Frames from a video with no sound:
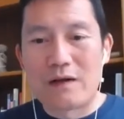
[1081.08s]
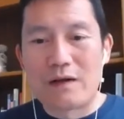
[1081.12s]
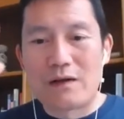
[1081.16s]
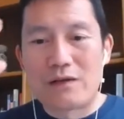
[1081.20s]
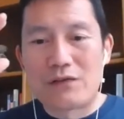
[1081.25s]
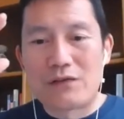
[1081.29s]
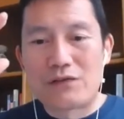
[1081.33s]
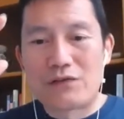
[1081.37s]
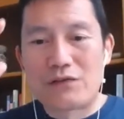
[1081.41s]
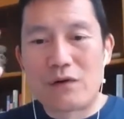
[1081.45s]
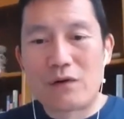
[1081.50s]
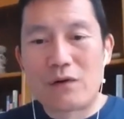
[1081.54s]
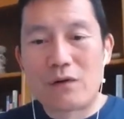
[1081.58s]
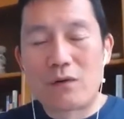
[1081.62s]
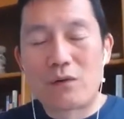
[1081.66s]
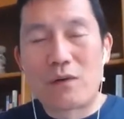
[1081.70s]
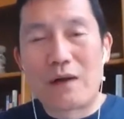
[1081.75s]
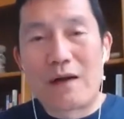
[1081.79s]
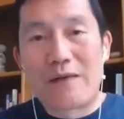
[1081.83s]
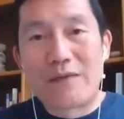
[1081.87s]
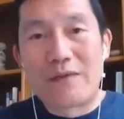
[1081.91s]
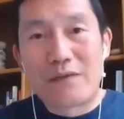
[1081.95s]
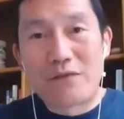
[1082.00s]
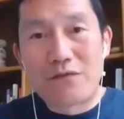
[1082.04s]
So,
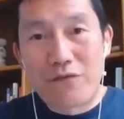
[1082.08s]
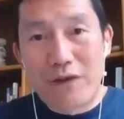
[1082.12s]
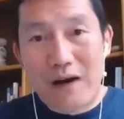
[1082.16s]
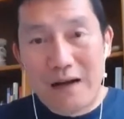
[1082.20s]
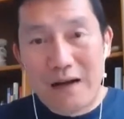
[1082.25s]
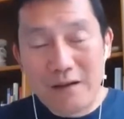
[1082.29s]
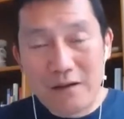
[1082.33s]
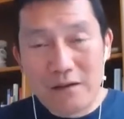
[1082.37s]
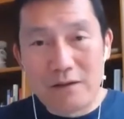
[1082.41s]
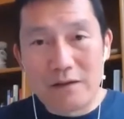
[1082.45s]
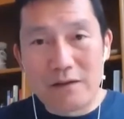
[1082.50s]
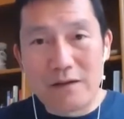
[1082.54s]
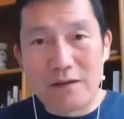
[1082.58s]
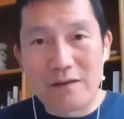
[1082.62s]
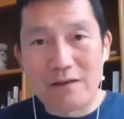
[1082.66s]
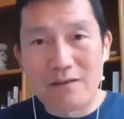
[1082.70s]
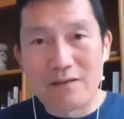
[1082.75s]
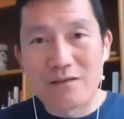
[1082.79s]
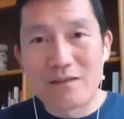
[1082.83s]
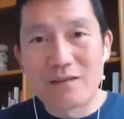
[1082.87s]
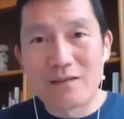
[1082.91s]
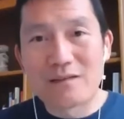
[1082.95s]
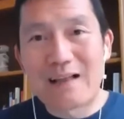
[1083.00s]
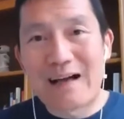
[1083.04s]
and then finally,
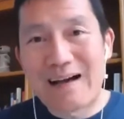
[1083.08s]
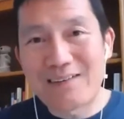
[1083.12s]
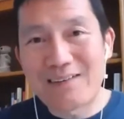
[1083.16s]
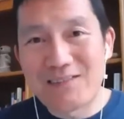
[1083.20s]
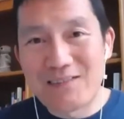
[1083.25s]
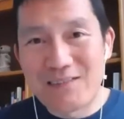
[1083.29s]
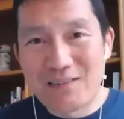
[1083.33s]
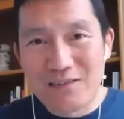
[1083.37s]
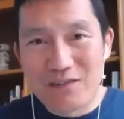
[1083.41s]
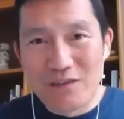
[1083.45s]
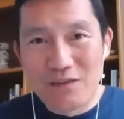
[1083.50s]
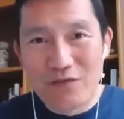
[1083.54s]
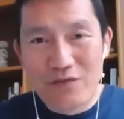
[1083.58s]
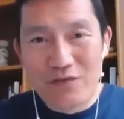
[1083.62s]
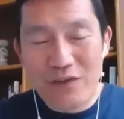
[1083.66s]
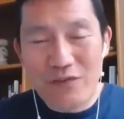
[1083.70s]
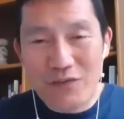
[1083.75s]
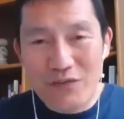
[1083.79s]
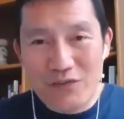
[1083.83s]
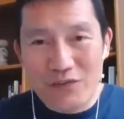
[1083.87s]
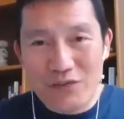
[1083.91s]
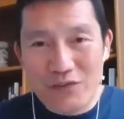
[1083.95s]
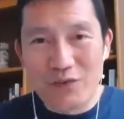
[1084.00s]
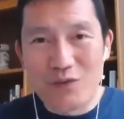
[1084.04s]
the last, the fifth
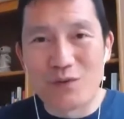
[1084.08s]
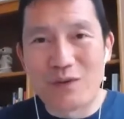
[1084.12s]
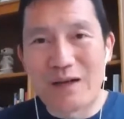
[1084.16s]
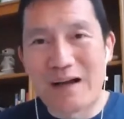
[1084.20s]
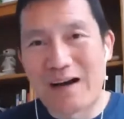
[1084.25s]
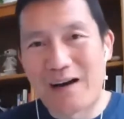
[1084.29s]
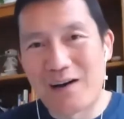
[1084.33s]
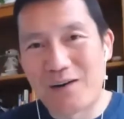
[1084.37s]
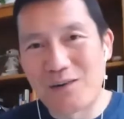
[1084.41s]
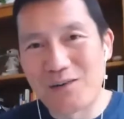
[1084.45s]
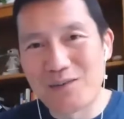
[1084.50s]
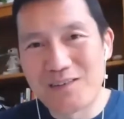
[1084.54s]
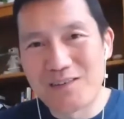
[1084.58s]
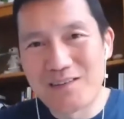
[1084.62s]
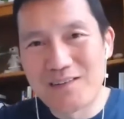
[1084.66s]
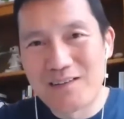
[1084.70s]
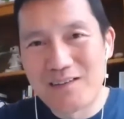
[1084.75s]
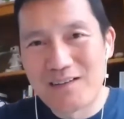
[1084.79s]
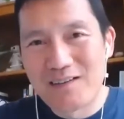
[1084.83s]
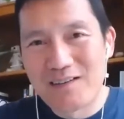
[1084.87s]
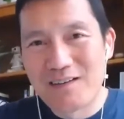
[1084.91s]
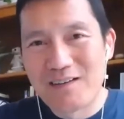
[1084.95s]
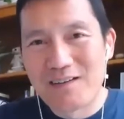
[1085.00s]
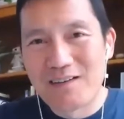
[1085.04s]
circle out,
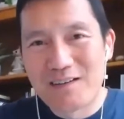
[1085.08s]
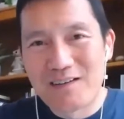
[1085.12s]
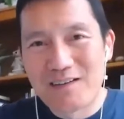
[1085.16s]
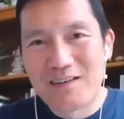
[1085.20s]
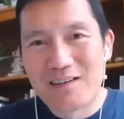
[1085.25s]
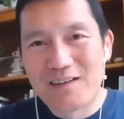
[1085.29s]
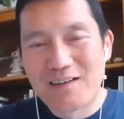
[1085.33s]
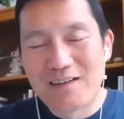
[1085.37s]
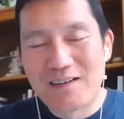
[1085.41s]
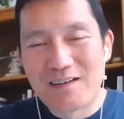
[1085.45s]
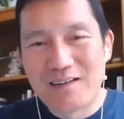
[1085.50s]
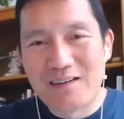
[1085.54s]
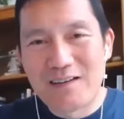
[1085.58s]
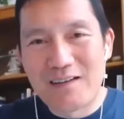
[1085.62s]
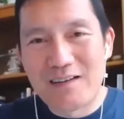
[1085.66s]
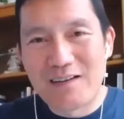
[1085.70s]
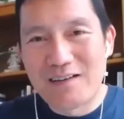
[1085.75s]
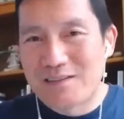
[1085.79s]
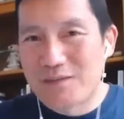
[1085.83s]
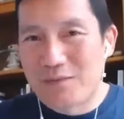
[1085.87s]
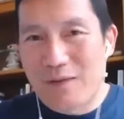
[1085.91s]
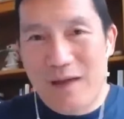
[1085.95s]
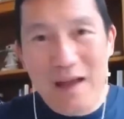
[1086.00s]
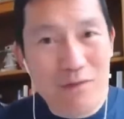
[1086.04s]

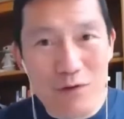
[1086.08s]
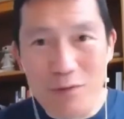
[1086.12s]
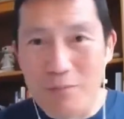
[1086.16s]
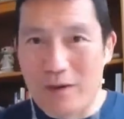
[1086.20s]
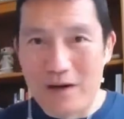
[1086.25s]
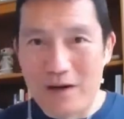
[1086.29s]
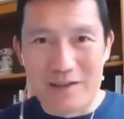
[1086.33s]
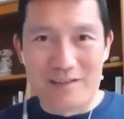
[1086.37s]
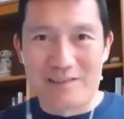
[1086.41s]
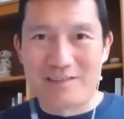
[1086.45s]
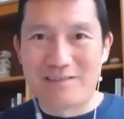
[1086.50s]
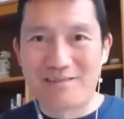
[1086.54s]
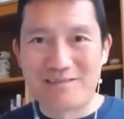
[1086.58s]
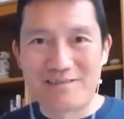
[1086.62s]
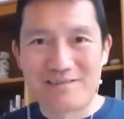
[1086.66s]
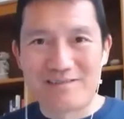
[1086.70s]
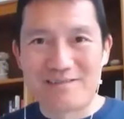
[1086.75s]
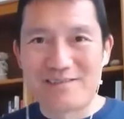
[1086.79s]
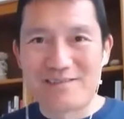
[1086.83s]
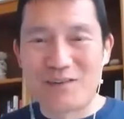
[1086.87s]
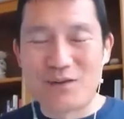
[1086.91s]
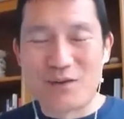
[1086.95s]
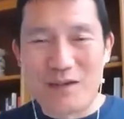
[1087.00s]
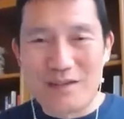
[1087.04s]
it's everybody.
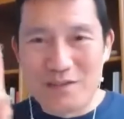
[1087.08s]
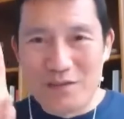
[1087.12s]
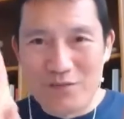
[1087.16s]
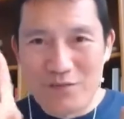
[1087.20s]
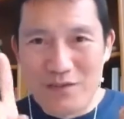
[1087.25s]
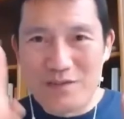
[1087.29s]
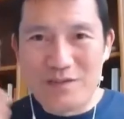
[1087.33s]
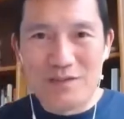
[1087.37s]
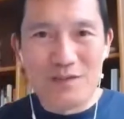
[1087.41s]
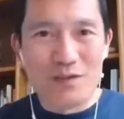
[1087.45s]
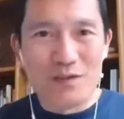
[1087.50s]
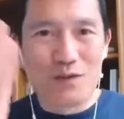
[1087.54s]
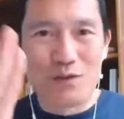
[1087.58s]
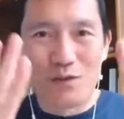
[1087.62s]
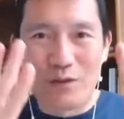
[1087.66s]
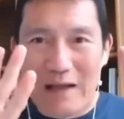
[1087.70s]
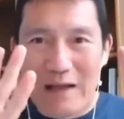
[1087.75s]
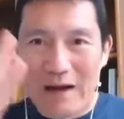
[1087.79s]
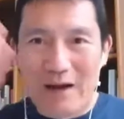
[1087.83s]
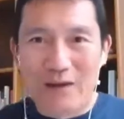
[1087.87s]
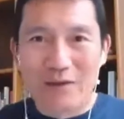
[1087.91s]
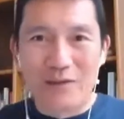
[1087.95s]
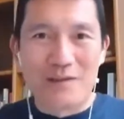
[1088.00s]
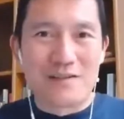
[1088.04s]
Okay, so fifth circle
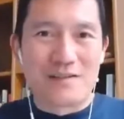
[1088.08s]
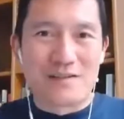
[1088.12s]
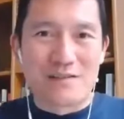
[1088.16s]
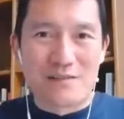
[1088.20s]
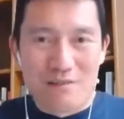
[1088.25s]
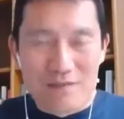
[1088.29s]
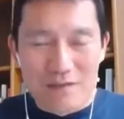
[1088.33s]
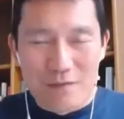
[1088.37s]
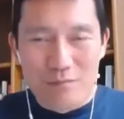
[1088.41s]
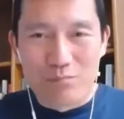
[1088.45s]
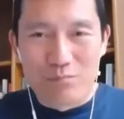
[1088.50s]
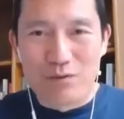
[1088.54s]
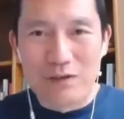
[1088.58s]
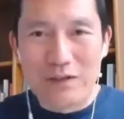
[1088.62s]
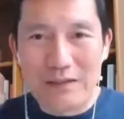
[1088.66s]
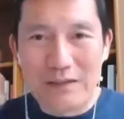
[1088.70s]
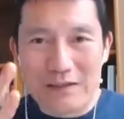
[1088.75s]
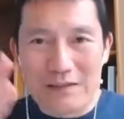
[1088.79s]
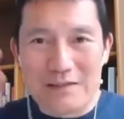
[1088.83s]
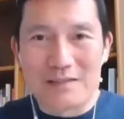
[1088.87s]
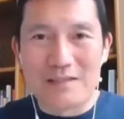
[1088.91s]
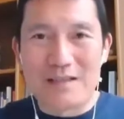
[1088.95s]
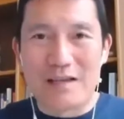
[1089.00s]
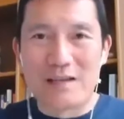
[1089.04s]
out is
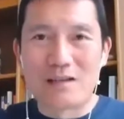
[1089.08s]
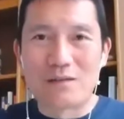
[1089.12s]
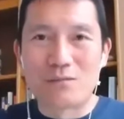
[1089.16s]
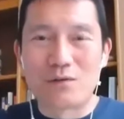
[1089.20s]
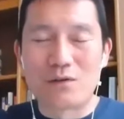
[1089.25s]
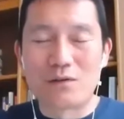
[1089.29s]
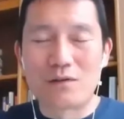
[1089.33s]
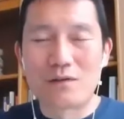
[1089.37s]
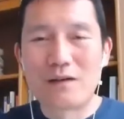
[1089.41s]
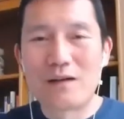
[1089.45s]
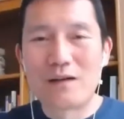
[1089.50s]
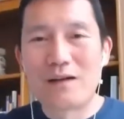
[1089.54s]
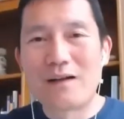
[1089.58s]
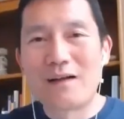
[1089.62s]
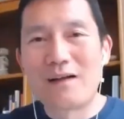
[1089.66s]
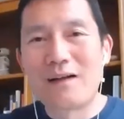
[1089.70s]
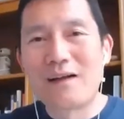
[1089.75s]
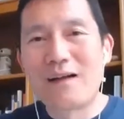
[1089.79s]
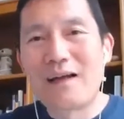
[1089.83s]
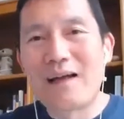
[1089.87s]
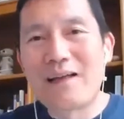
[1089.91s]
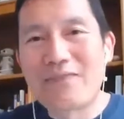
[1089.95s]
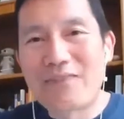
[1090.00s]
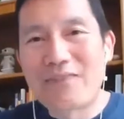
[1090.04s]
completely scalable,
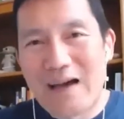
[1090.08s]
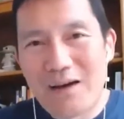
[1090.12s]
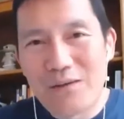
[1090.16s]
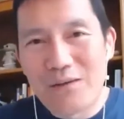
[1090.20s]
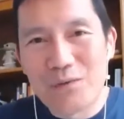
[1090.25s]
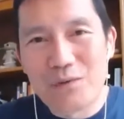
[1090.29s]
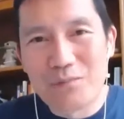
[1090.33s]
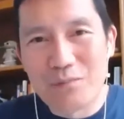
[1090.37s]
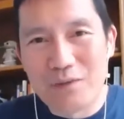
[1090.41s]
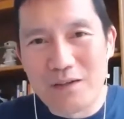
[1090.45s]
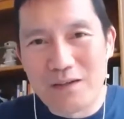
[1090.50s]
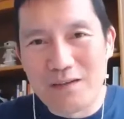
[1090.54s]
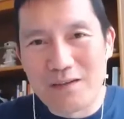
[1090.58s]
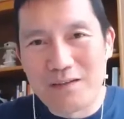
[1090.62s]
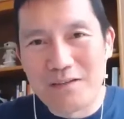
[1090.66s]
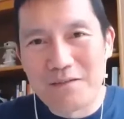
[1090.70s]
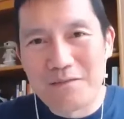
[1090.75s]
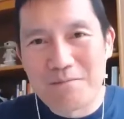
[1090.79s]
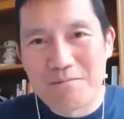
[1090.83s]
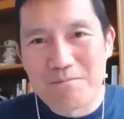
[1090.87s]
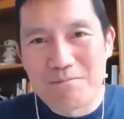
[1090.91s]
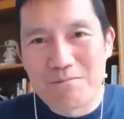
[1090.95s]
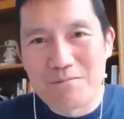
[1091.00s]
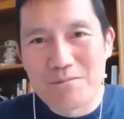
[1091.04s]
and that would be
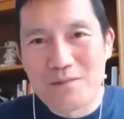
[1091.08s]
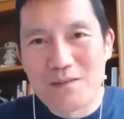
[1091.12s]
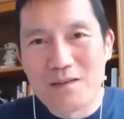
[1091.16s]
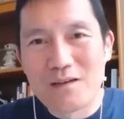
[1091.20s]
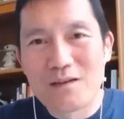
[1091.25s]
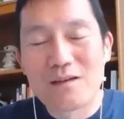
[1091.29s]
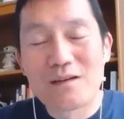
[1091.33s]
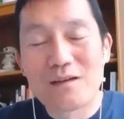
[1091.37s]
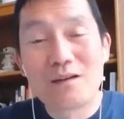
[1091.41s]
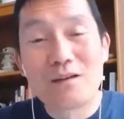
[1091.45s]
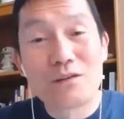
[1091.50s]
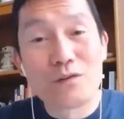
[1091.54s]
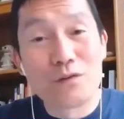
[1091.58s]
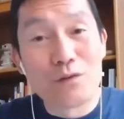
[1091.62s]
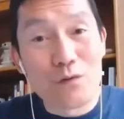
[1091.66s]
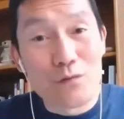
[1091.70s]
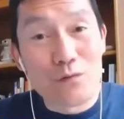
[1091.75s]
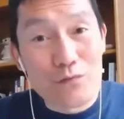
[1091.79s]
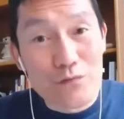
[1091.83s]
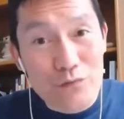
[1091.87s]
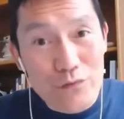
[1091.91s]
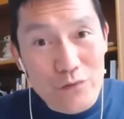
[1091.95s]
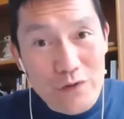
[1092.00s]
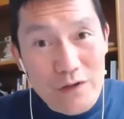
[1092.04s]
your
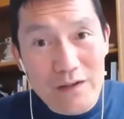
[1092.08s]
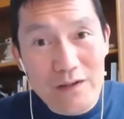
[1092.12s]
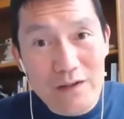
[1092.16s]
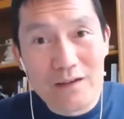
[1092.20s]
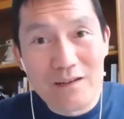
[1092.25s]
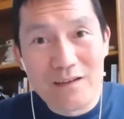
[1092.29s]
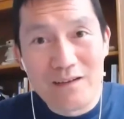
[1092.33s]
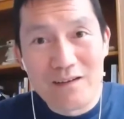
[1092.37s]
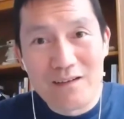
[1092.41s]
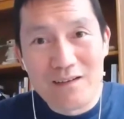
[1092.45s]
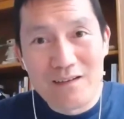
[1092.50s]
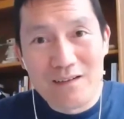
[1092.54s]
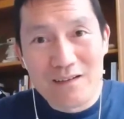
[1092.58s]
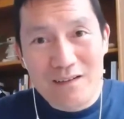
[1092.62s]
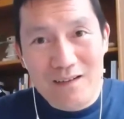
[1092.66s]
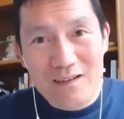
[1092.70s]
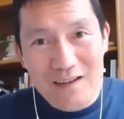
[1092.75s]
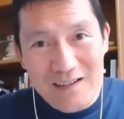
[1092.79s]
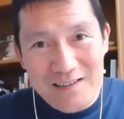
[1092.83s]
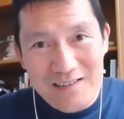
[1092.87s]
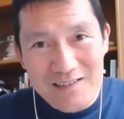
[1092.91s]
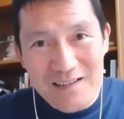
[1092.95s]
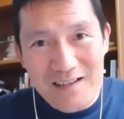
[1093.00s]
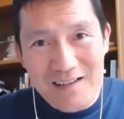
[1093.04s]
free
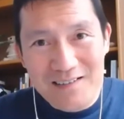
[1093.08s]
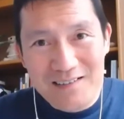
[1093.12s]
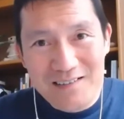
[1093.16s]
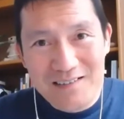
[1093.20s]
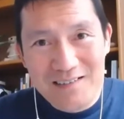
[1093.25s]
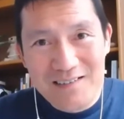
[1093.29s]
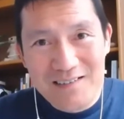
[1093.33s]
content